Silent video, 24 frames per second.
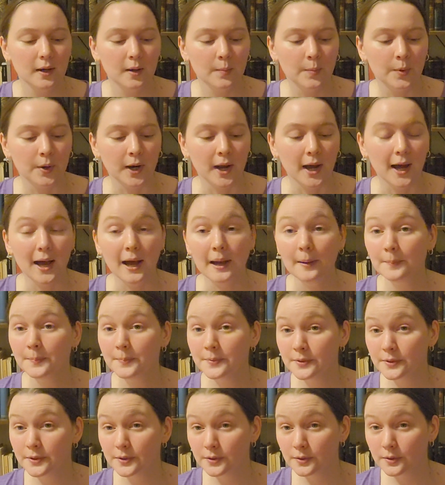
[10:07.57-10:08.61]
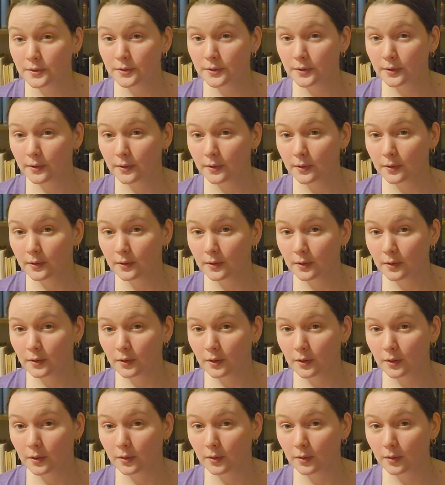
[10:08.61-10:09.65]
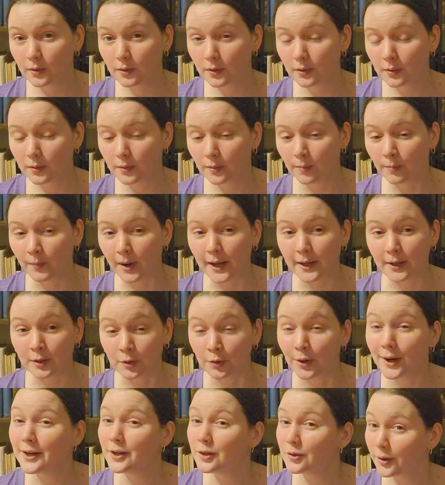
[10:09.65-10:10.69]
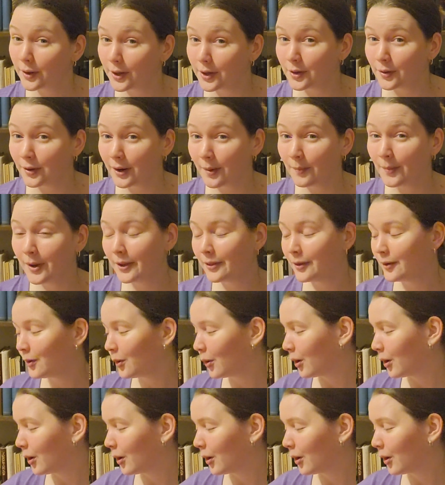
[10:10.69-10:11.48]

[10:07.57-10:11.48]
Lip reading: Perhaps my great-great-grandmother,